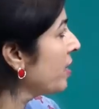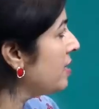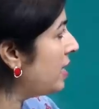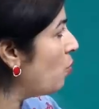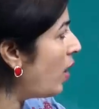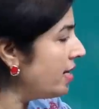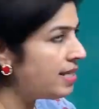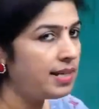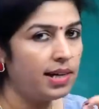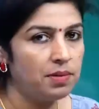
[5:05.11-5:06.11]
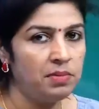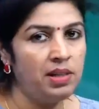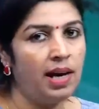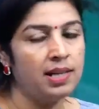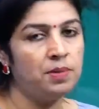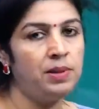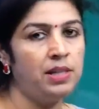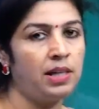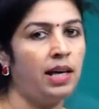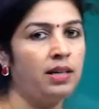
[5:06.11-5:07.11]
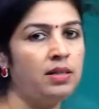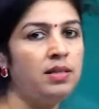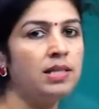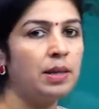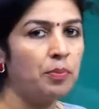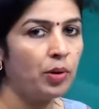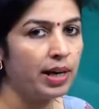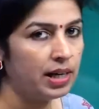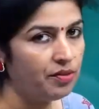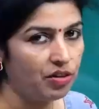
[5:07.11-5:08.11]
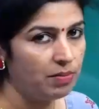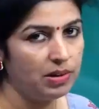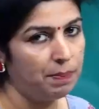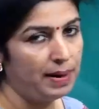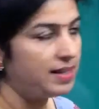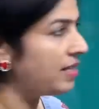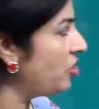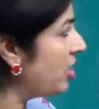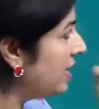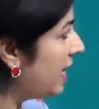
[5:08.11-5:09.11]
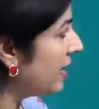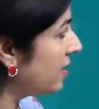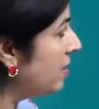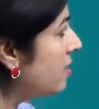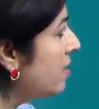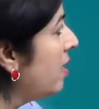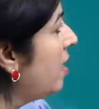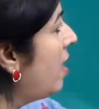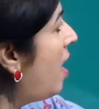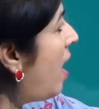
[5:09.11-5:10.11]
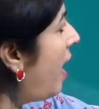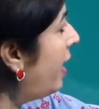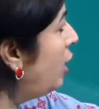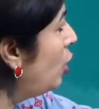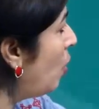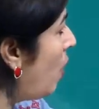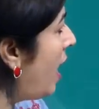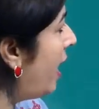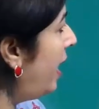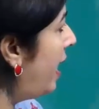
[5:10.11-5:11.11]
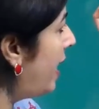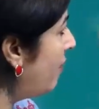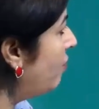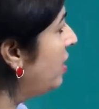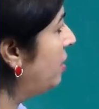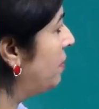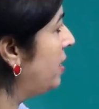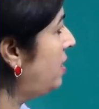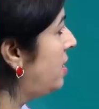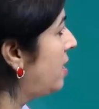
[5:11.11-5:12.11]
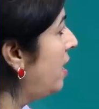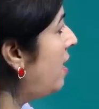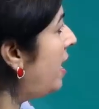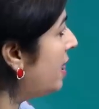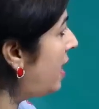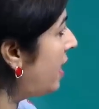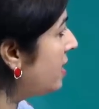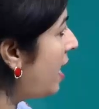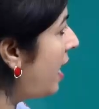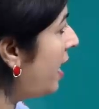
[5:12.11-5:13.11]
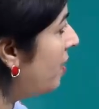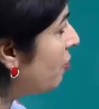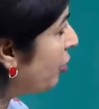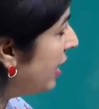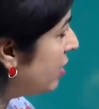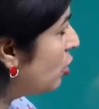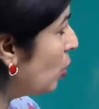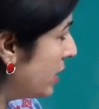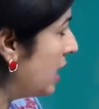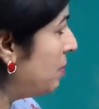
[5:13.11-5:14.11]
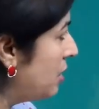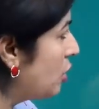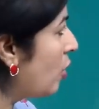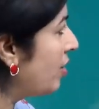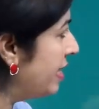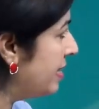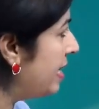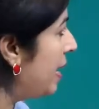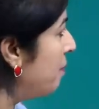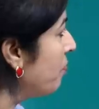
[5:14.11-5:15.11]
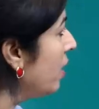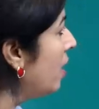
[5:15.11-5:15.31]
See, one statement has been taken separately from the passage, and that is, I know I have limits and that I have reached those limits or reached them,